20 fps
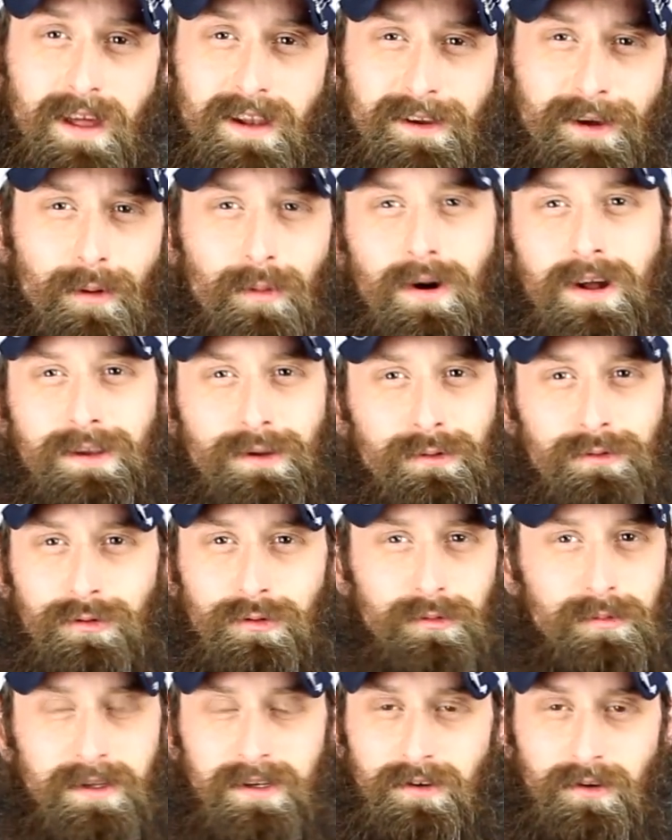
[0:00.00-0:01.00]
that go on
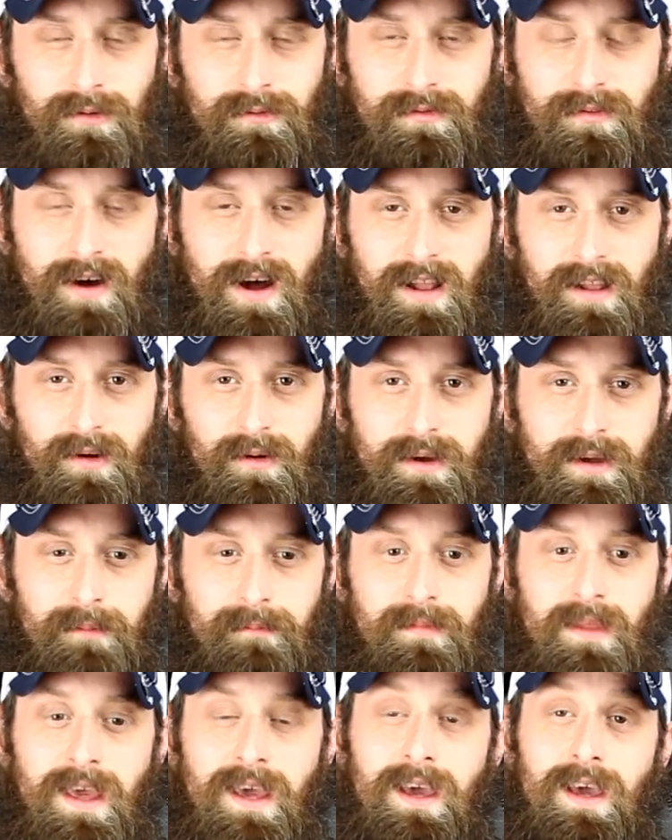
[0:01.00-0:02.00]
YouTube and don't follow
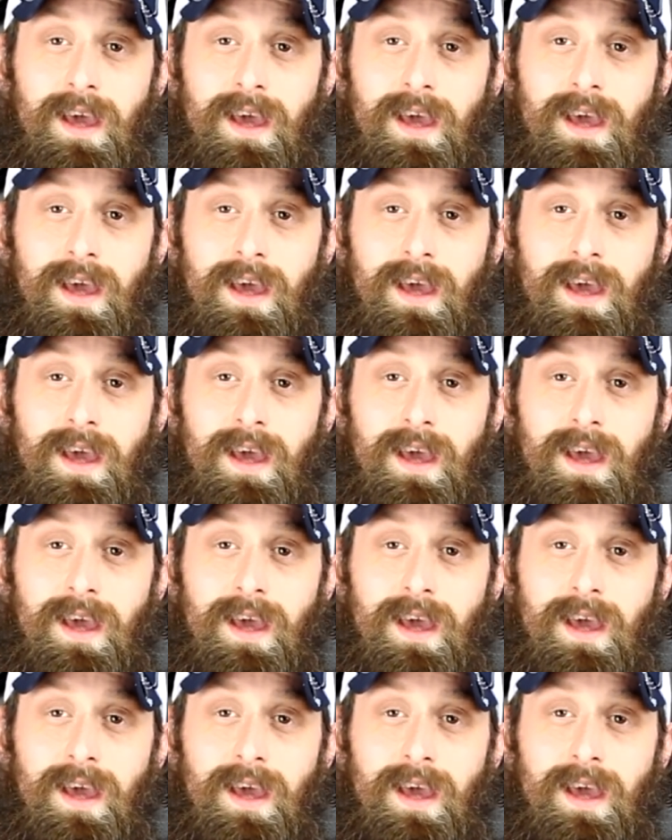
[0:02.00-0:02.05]
him.